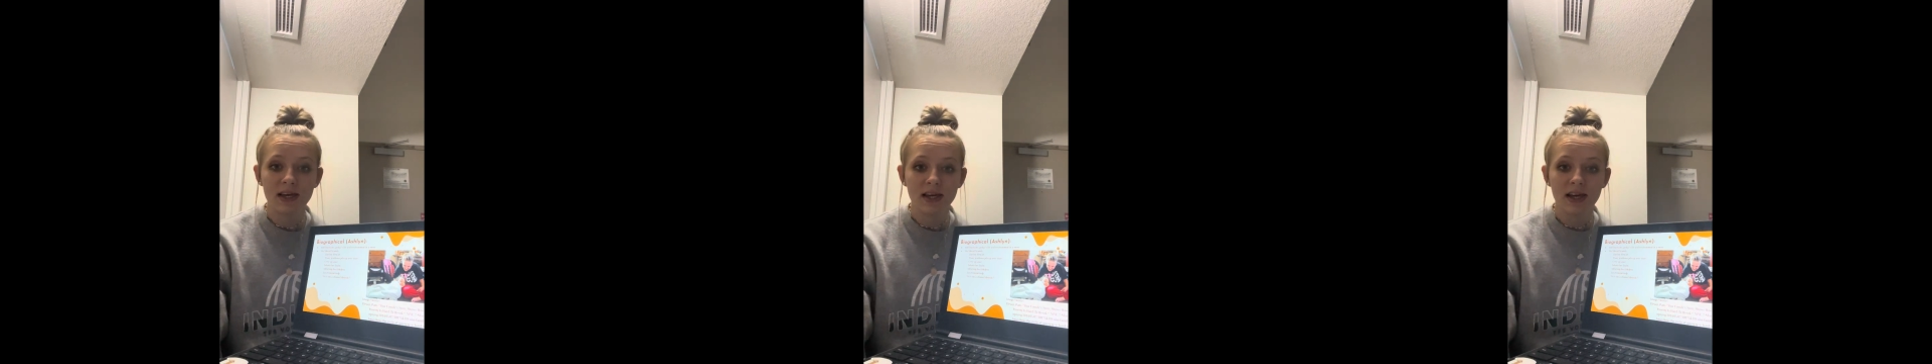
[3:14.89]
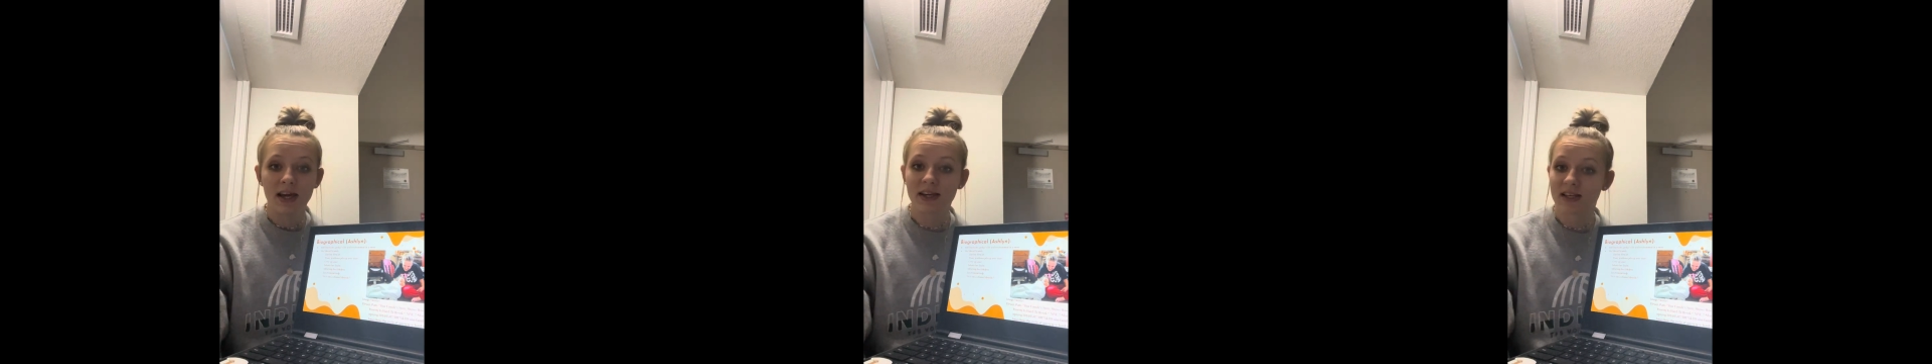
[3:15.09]

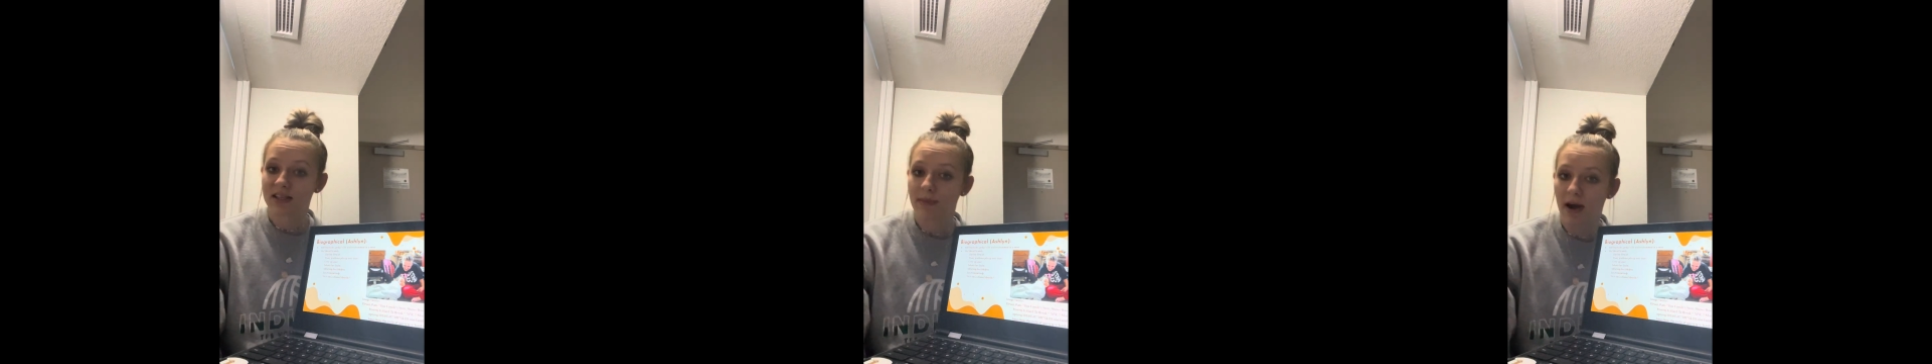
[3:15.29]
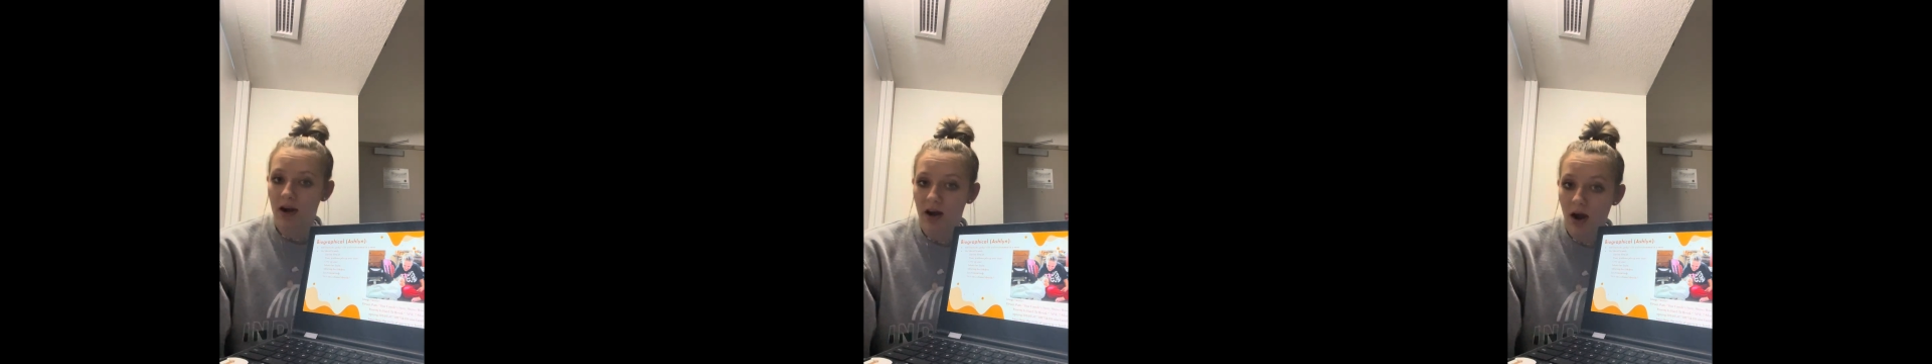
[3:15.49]
It doesn't
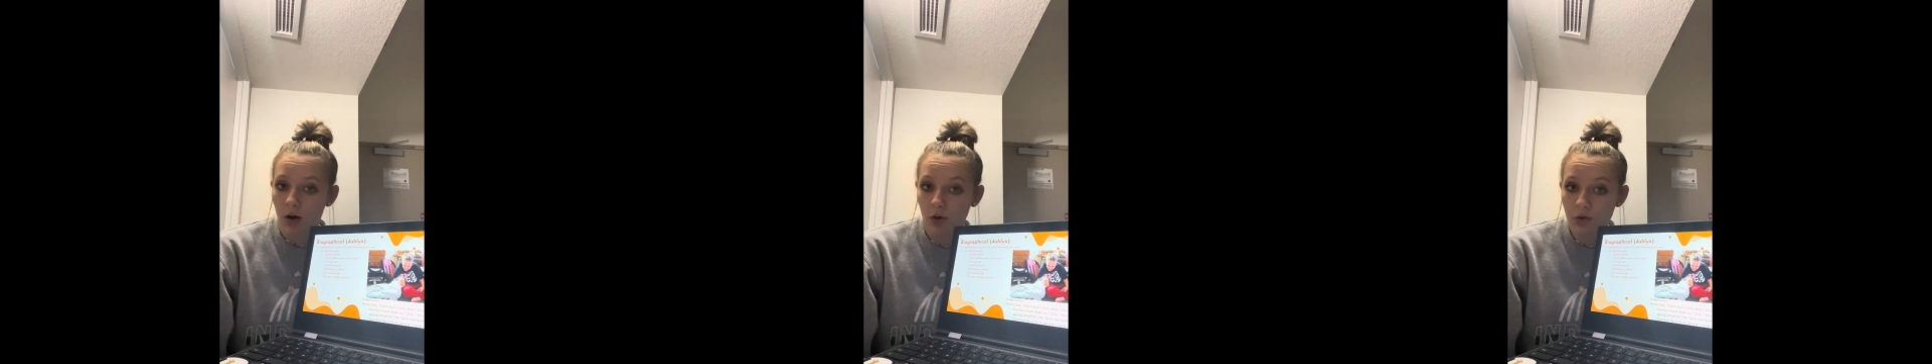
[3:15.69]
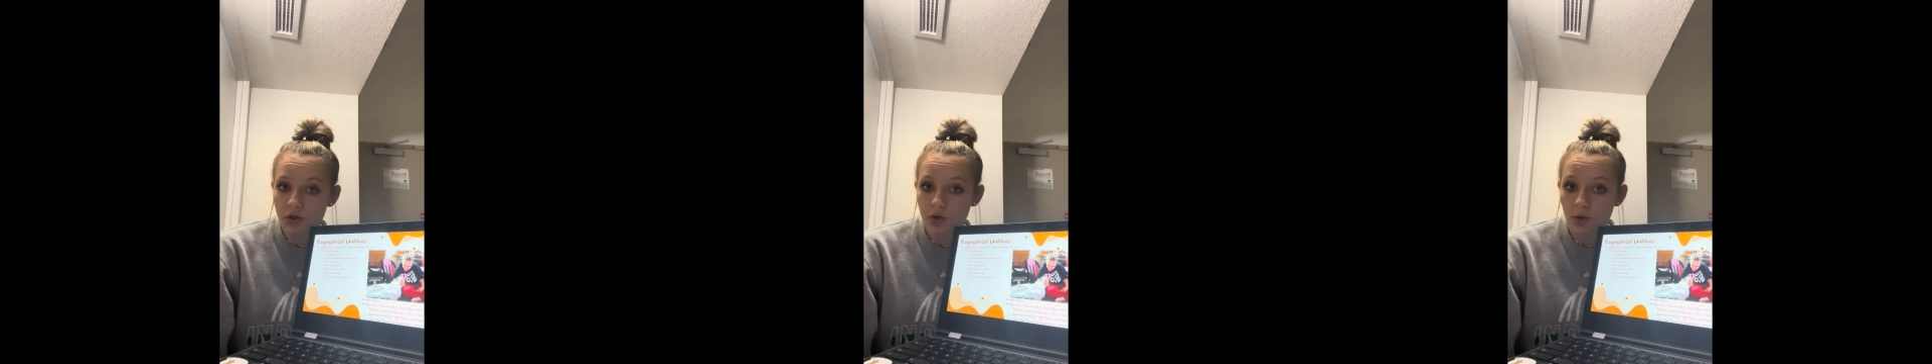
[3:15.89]
matter how
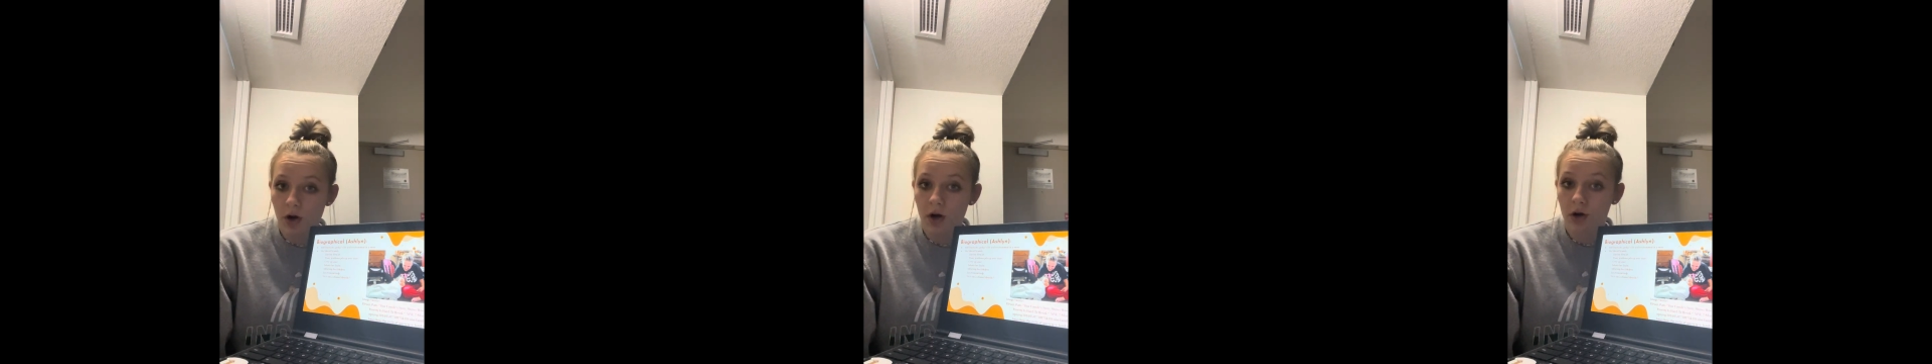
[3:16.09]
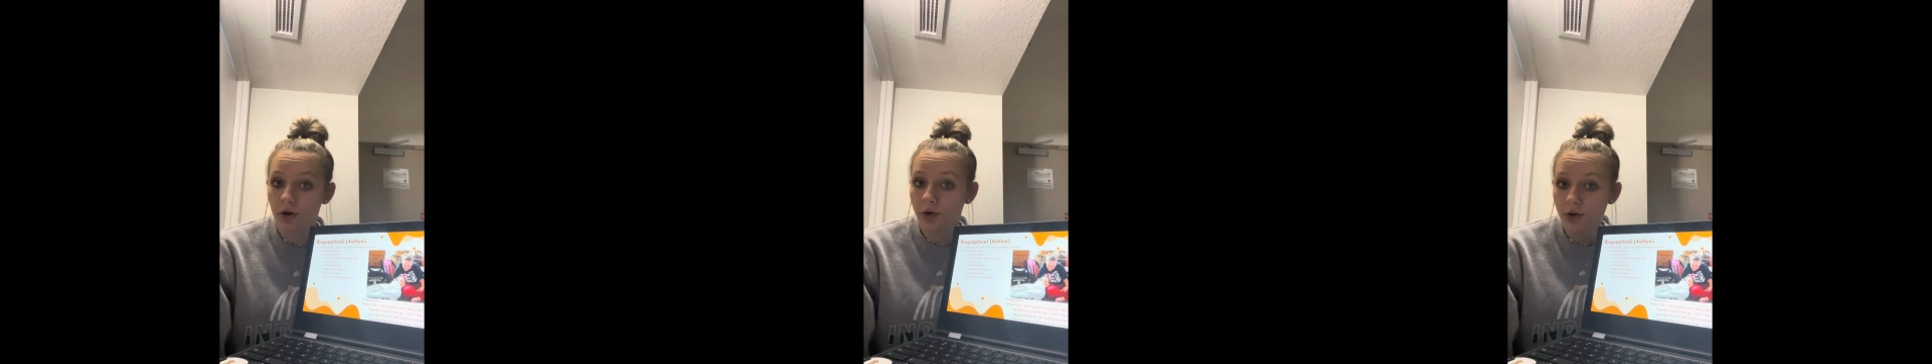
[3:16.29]
old you
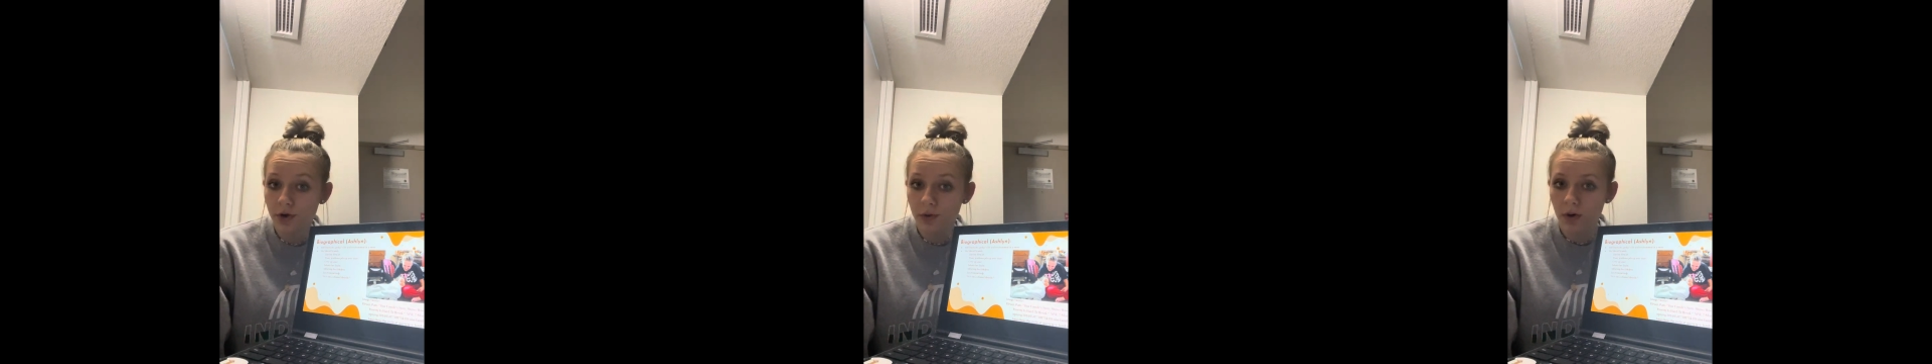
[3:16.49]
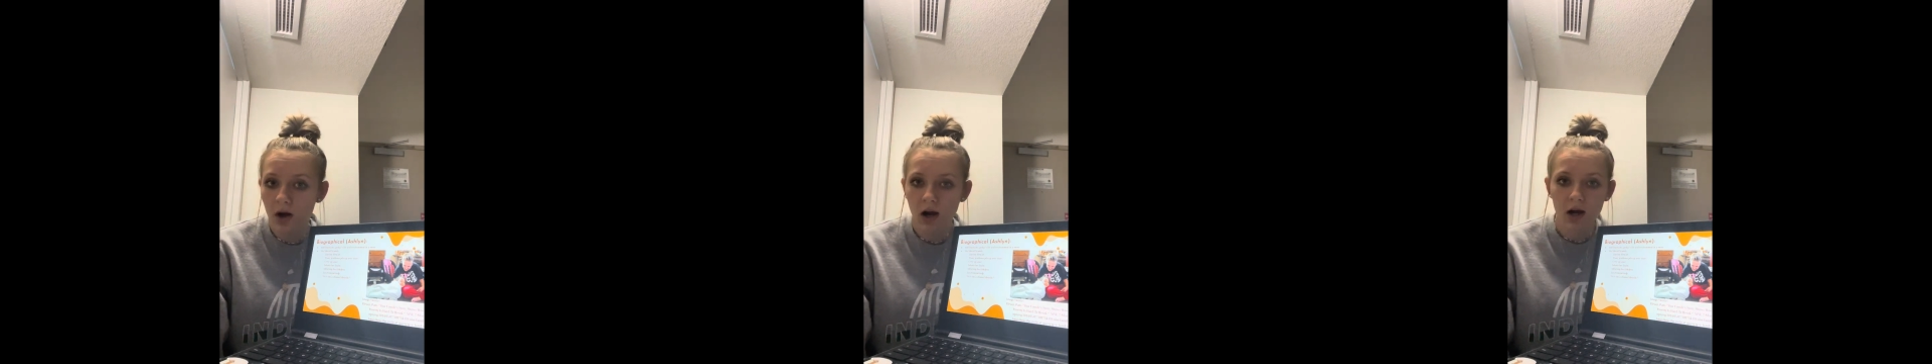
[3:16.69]
are, who
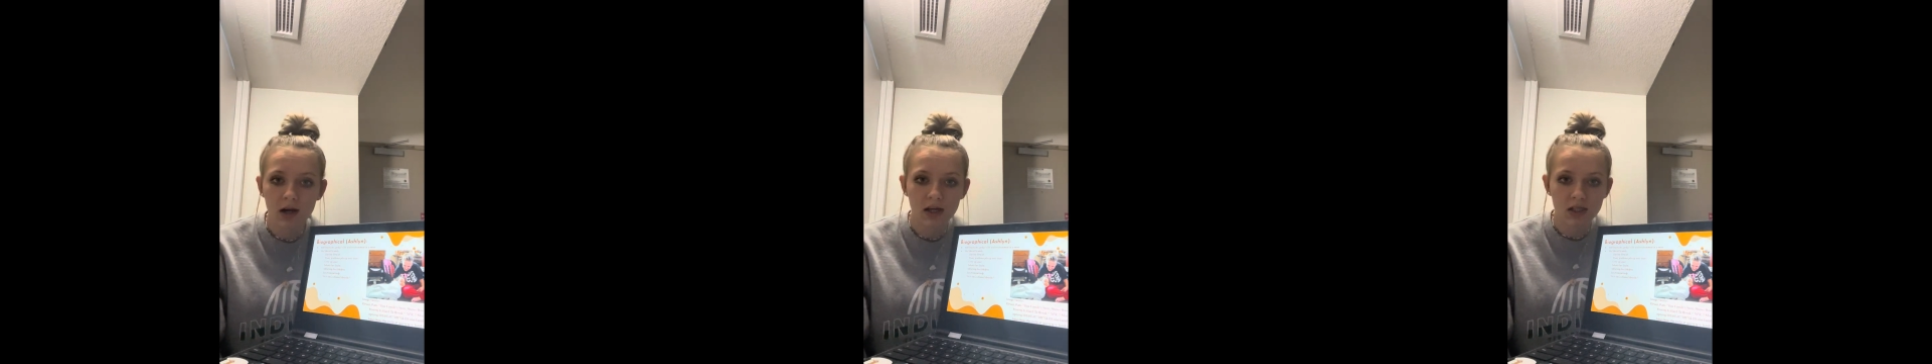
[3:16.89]
you are,